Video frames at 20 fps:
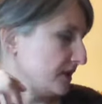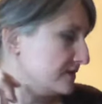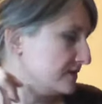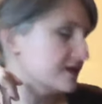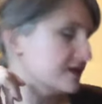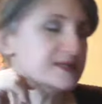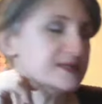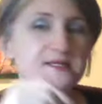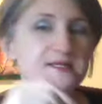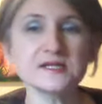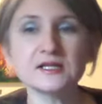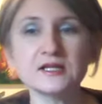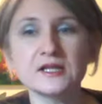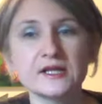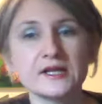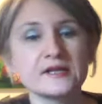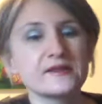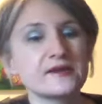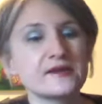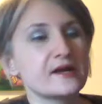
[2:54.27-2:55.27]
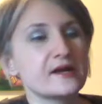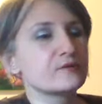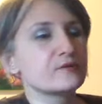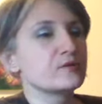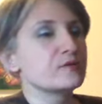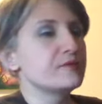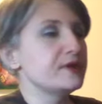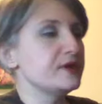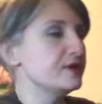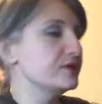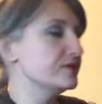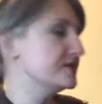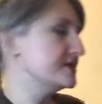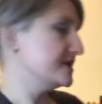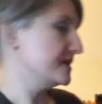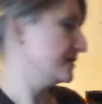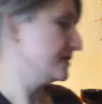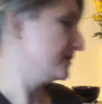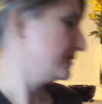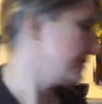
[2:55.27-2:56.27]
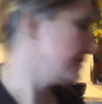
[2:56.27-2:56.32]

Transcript: this is the clay that I will be using.